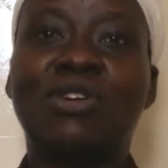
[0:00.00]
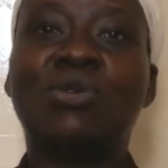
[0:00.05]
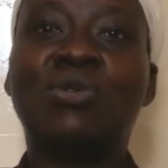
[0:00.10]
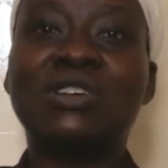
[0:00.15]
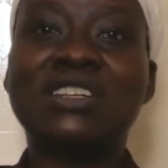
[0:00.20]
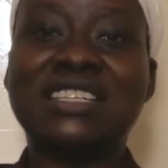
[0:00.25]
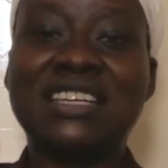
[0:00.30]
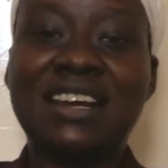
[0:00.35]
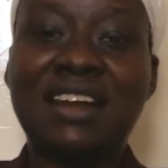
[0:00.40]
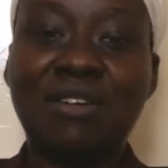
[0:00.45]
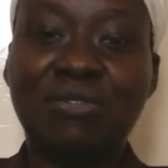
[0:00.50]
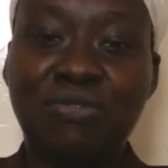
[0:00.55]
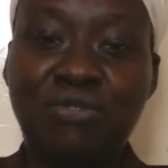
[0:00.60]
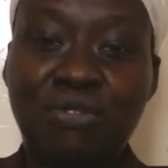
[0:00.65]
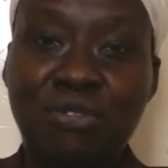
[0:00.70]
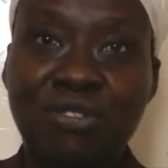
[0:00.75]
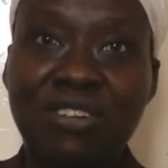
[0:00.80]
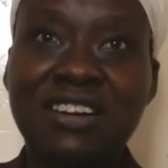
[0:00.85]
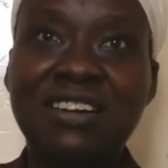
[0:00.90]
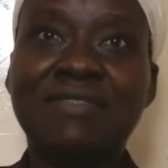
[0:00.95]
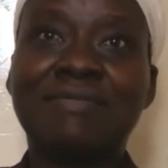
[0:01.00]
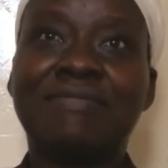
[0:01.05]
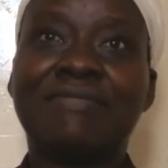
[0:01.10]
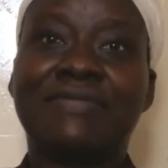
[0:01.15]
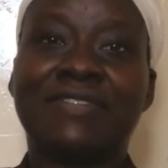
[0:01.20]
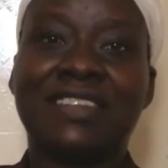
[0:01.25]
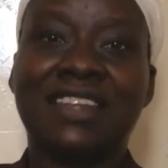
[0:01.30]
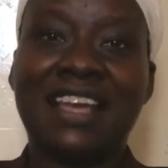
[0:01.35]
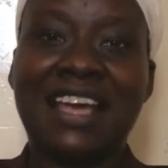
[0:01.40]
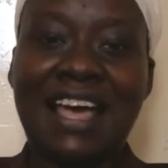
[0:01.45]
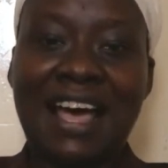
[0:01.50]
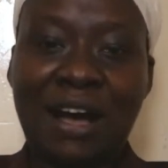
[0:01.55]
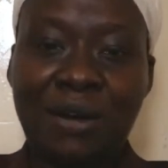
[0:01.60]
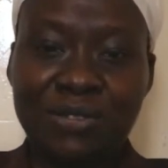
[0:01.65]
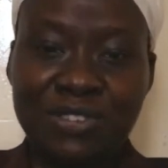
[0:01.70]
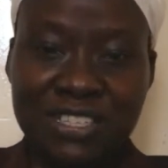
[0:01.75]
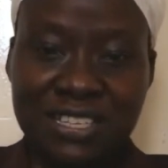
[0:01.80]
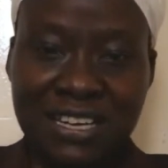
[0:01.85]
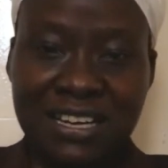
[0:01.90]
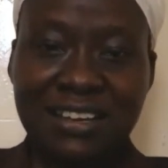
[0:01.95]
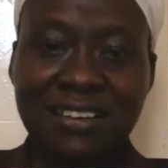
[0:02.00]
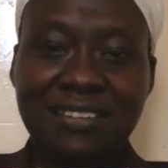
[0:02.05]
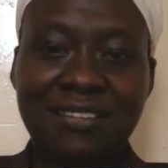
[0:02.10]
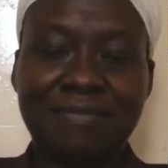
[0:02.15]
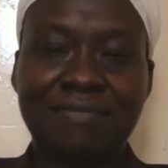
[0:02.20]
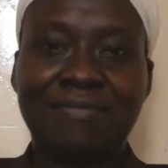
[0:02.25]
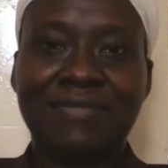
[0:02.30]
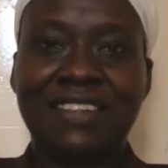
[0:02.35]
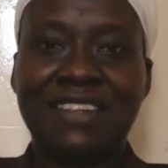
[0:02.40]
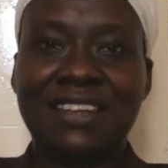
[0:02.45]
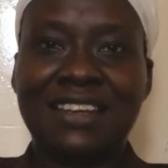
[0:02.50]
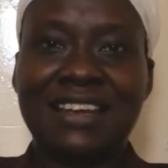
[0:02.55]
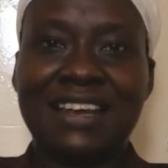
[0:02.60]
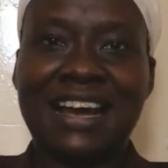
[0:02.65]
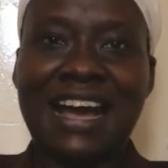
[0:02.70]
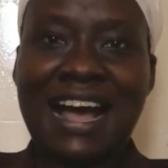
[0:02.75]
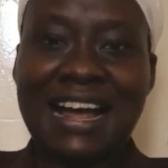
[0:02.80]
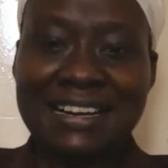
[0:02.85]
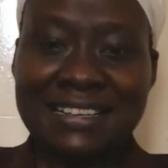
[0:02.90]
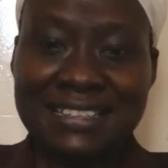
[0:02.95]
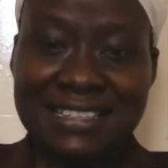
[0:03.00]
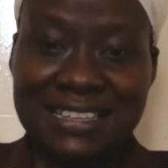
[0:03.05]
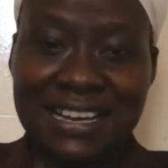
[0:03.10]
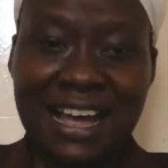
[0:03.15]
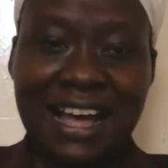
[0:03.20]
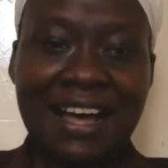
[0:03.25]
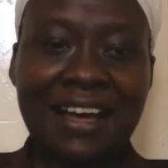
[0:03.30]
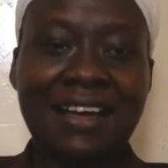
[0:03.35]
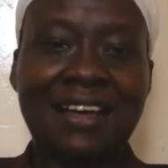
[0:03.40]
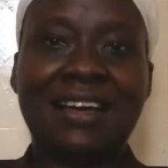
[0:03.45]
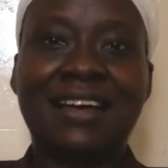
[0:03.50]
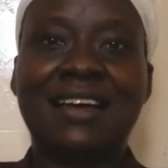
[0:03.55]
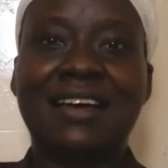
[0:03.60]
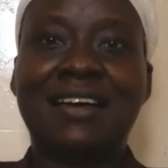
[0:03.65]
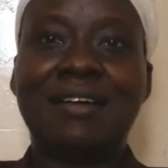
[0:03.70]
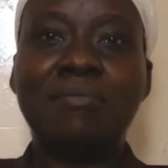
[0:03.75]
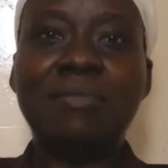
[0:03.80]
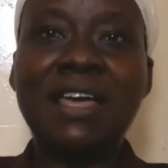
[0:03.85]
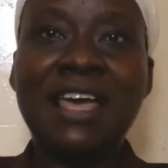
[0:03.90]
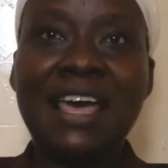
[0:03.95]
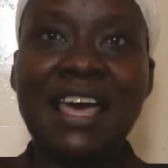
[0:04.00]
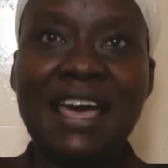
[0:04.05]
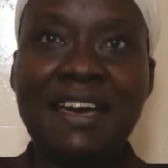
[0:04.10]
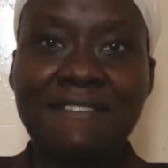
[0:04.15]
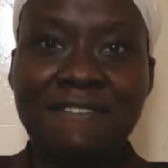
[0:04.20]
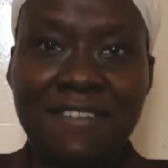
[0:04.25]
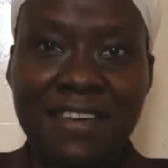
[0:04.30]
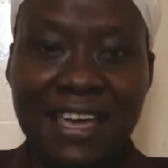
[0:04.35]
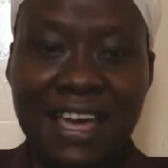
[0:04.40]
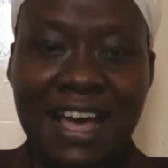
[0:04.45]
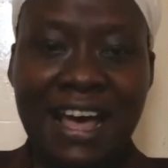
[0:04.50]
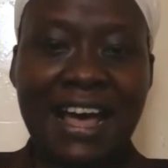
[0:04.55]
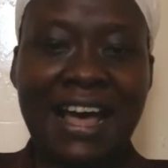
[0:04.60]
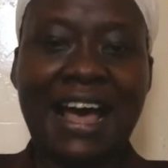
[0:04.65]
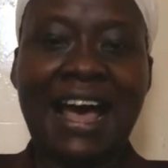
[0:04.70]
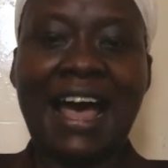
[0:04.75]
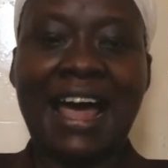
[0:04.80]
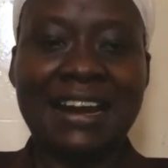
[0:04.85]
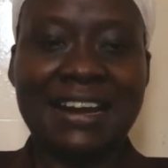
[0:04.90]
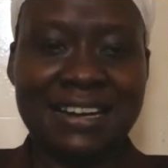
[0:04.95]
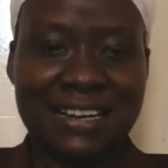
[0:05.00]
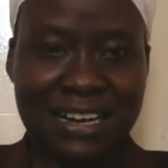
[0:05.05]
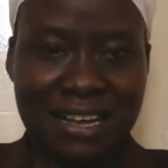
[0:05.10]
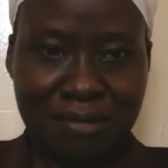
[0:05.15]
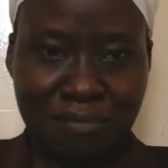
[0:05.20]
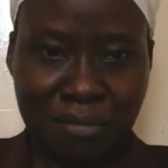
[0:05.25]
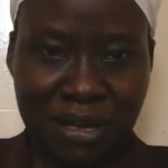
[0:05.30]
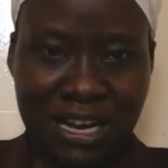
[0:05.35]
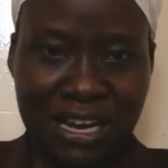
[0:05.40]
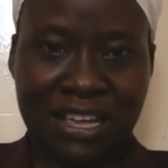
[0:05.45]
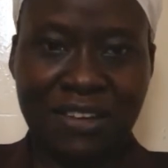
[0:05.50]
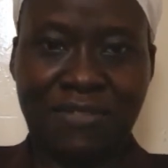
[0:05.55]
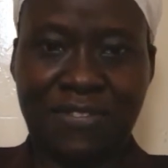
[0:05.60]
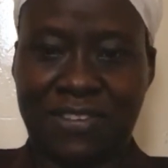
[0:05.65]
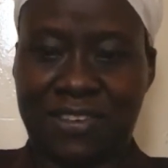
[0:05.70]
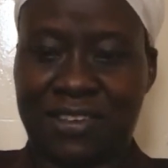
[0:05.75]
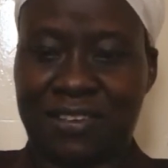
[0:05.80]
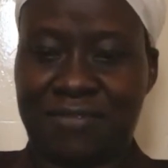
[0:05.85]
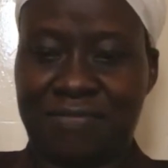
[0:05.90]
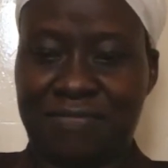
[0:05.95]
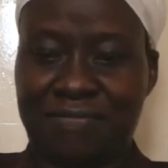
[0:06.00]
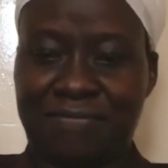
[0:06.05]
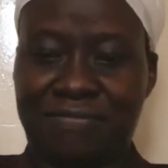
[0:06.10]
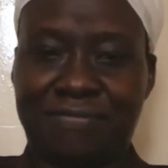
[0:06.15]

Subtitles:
We consider food, housing, culture, behavior, and beliefs.